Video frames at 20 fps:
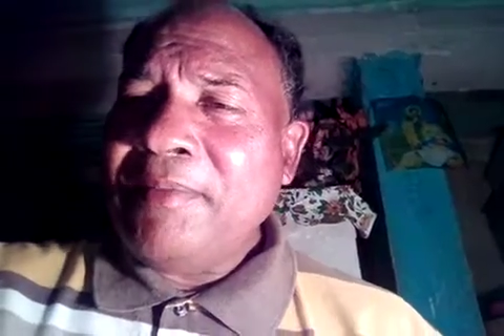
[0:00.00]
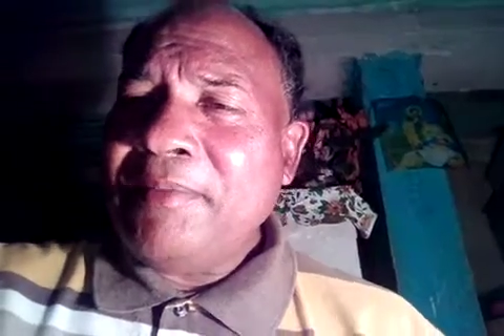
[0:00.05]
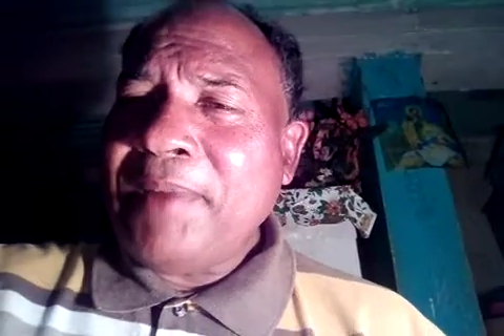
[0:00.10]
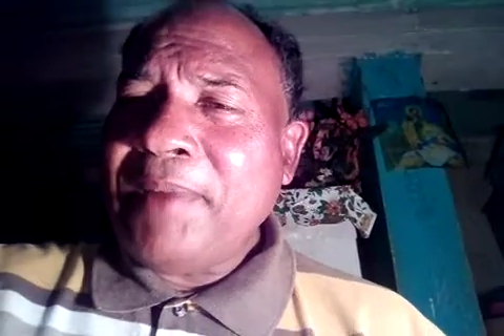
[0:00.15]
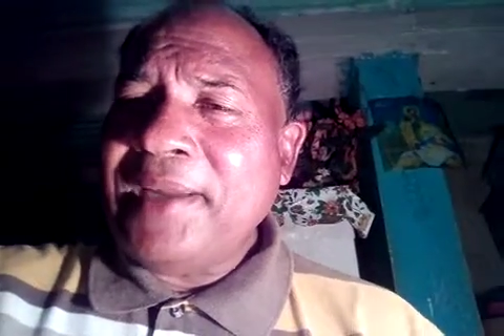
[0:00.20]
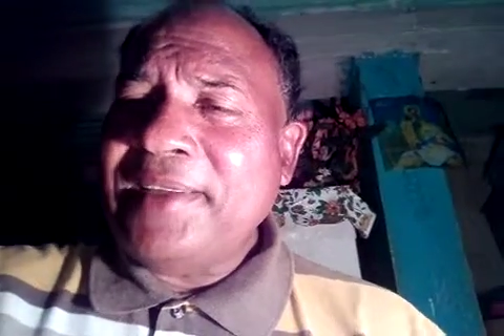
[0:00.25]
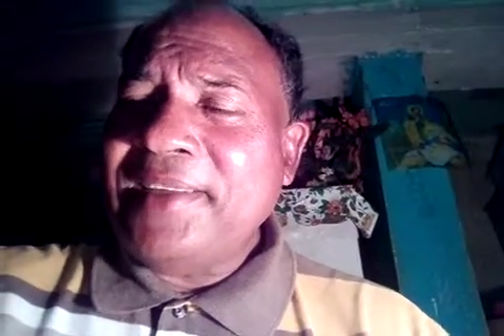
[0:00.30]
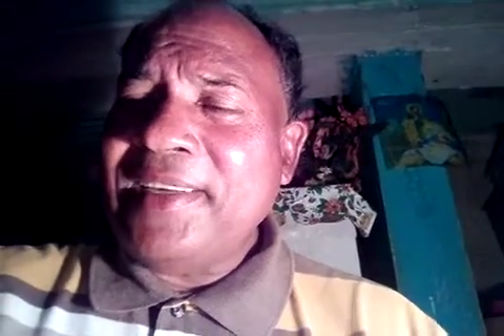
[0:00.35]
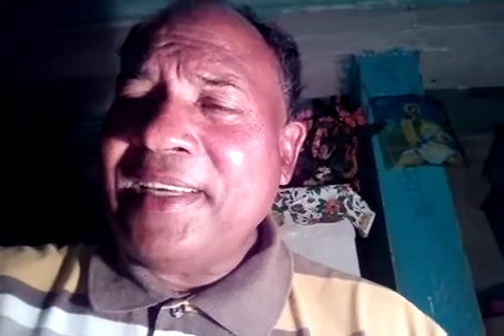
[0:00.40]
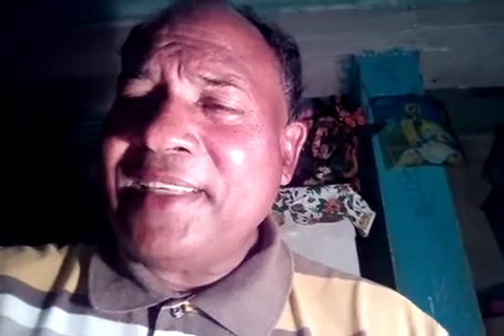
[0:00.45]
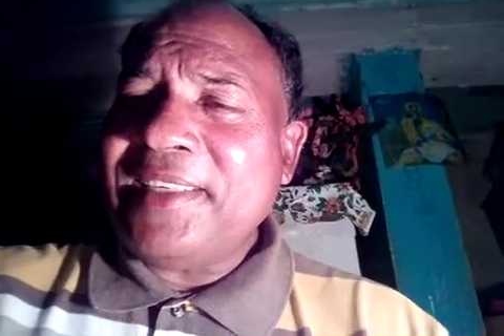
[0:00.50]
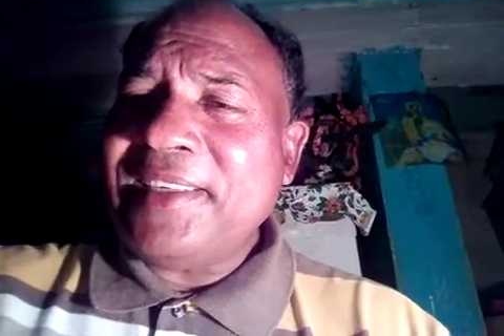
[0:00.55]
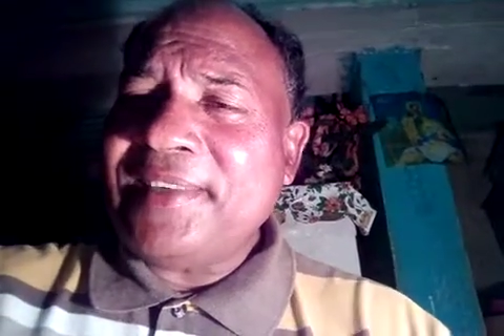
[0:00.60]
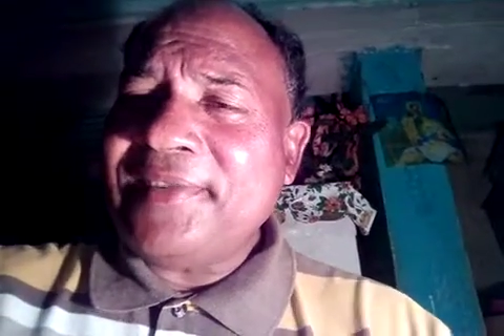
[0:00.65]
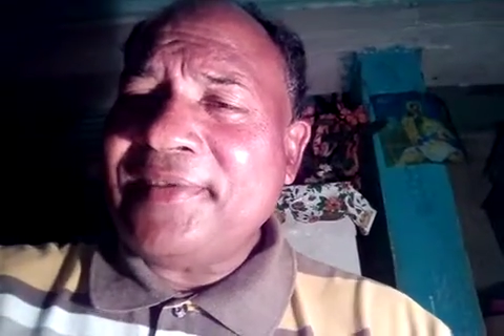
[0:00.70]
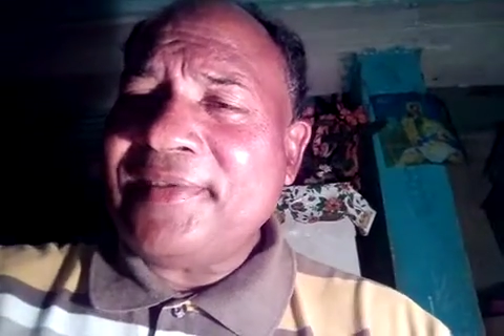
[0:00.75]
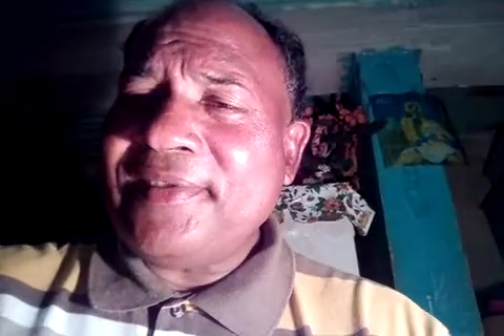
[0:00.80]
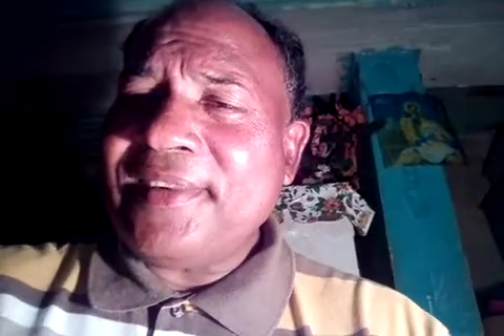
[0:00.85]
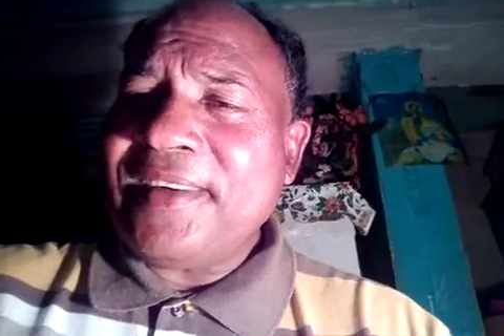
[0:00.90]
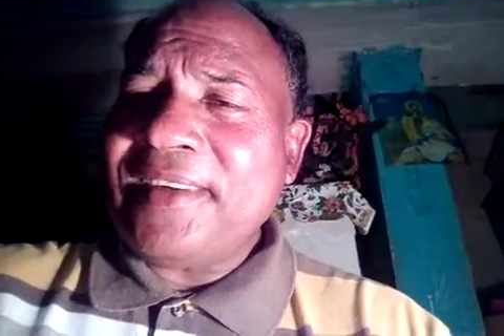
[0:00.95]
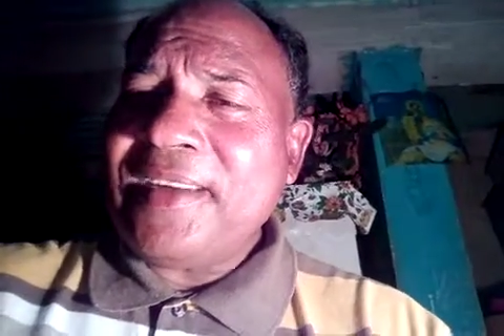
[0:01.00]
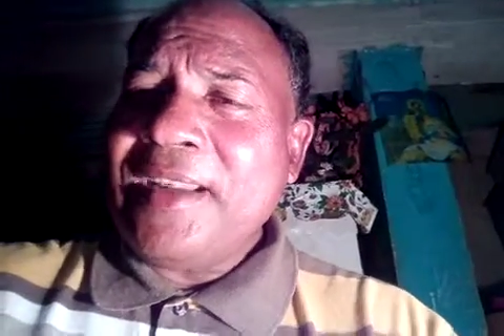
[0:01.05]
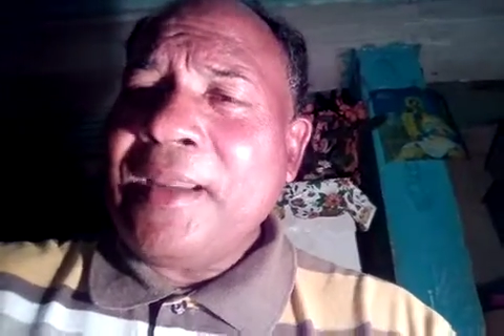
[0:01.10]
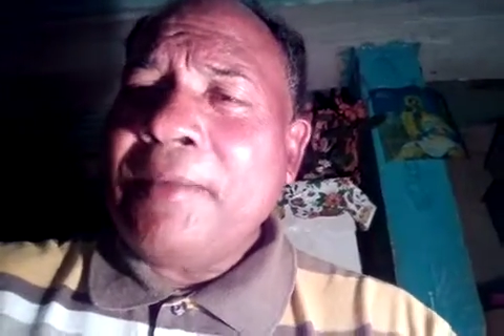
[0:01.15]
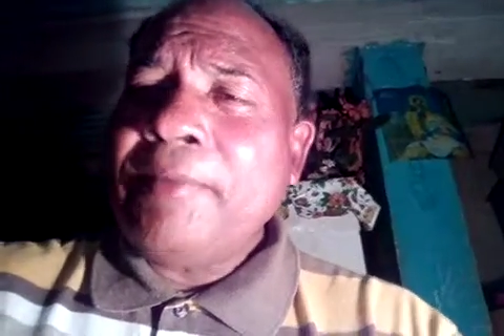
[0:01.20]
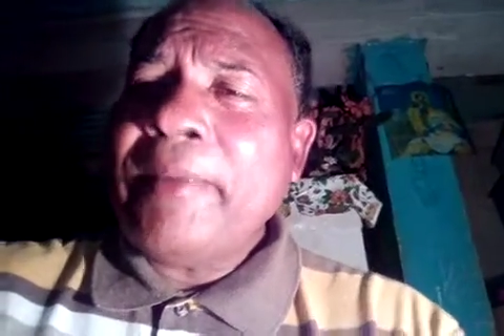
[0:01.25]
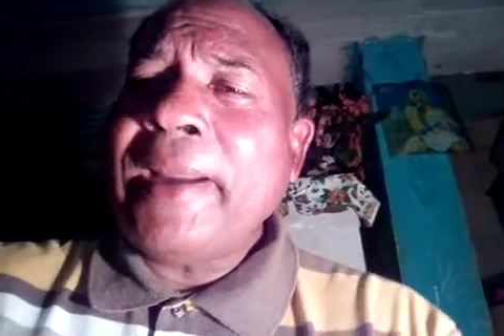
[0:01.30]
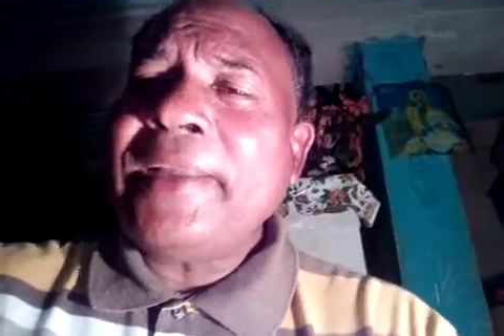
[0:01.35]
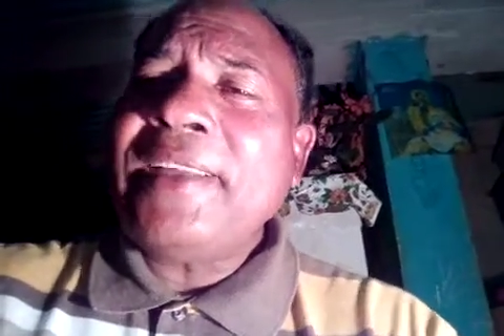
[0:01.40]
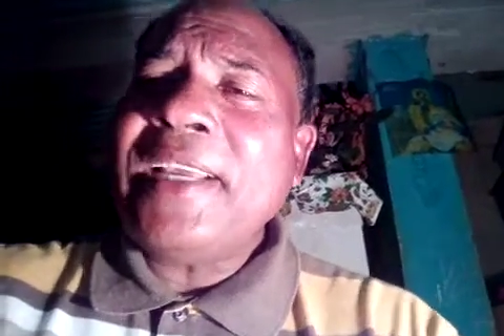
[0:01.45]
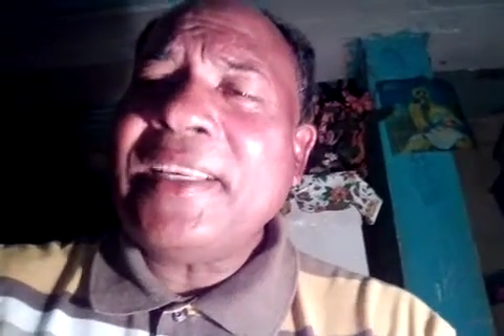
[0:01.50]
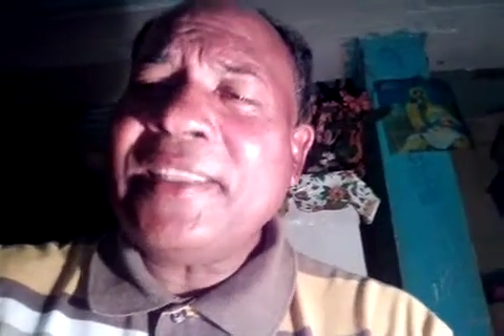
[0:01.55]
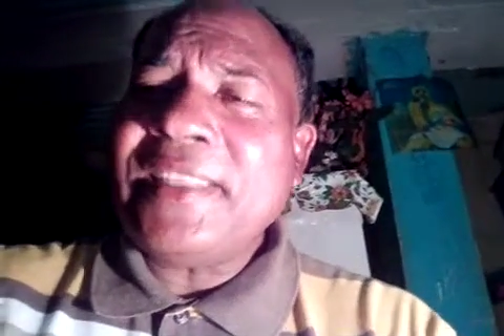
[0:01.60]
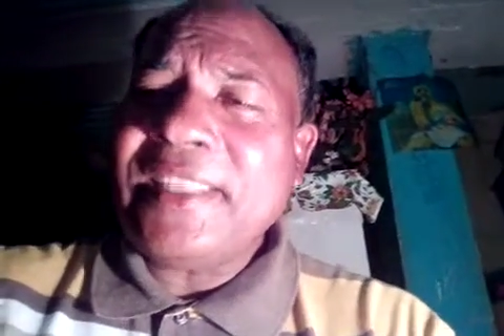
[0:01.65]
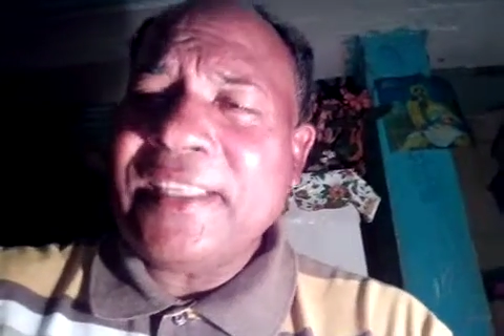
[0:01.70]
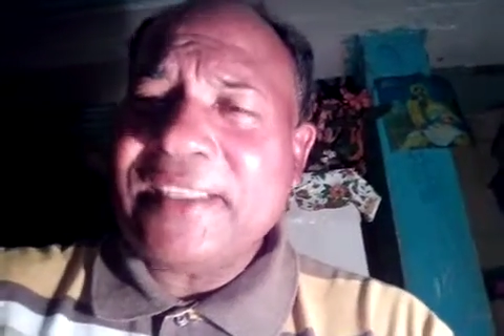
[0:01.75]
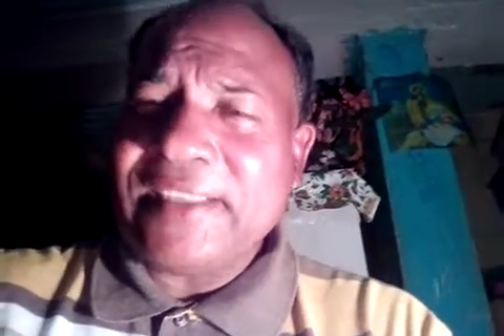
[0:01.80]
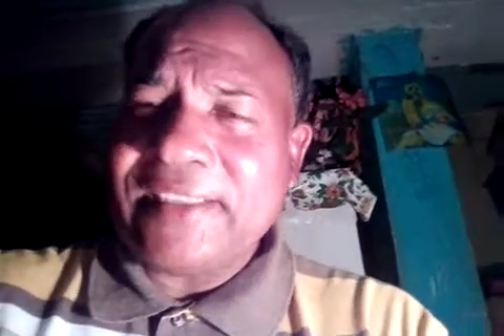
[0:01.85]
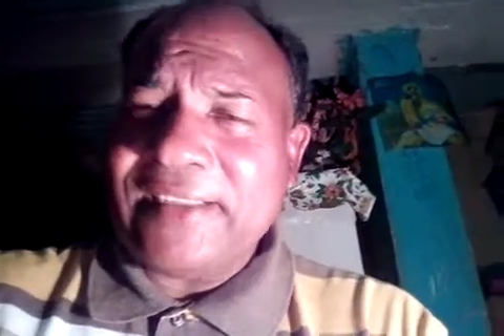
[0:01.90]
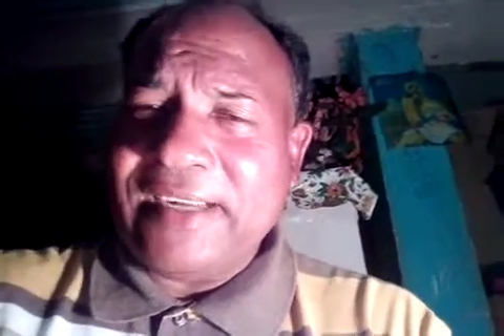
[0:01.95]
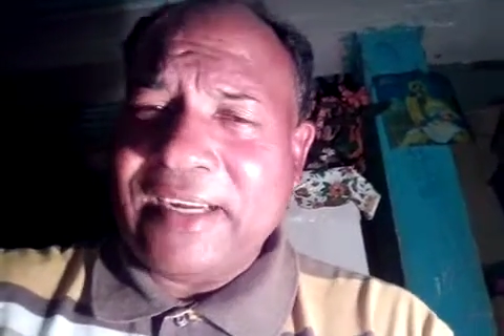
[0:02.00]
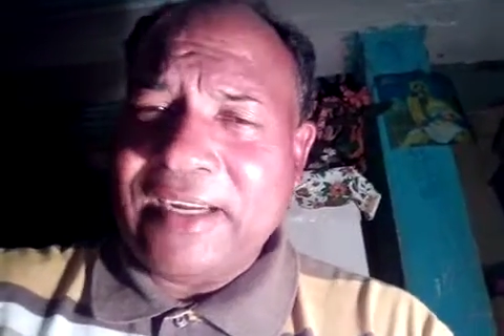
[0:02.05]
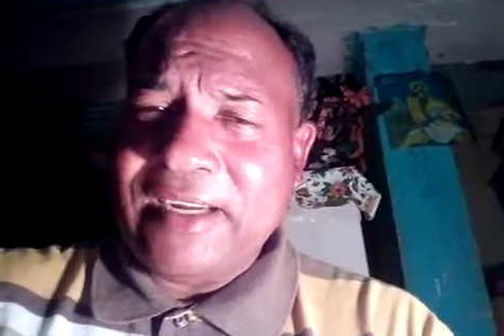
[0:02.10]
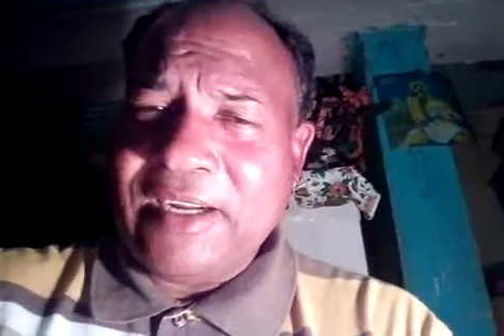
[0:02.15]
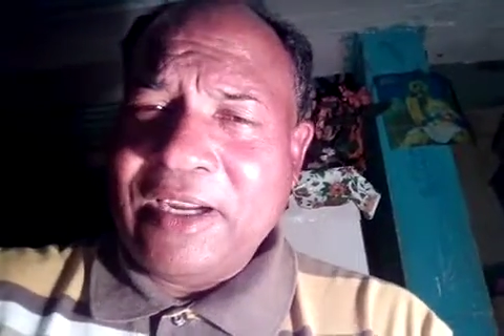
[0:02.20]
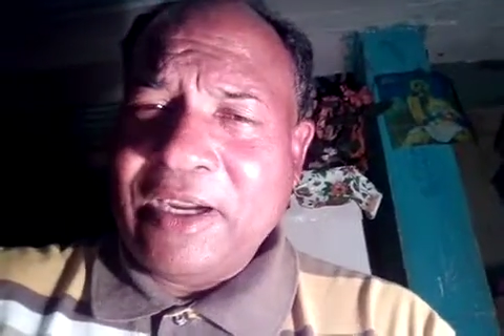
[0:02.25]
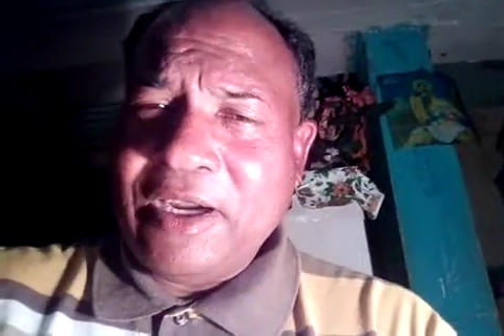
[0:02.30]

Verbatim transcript: My dear sister, my dear sister,